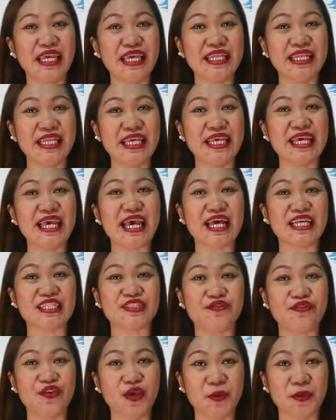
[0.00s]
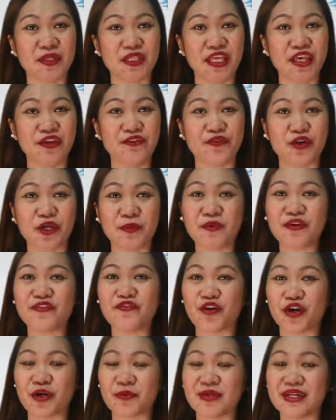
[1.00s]
eating as fueling for
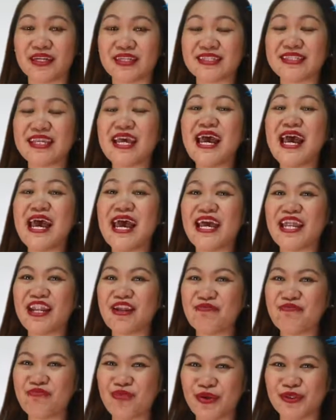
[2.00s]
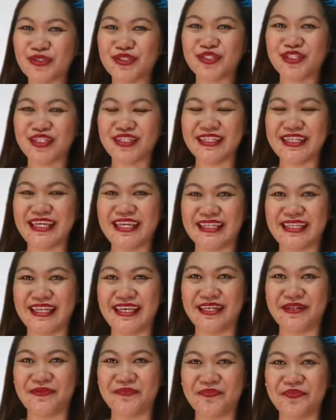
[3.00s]
performance and emotional
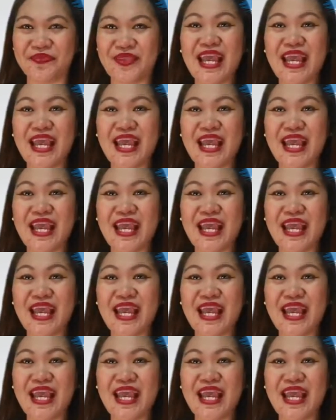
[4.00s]
eating.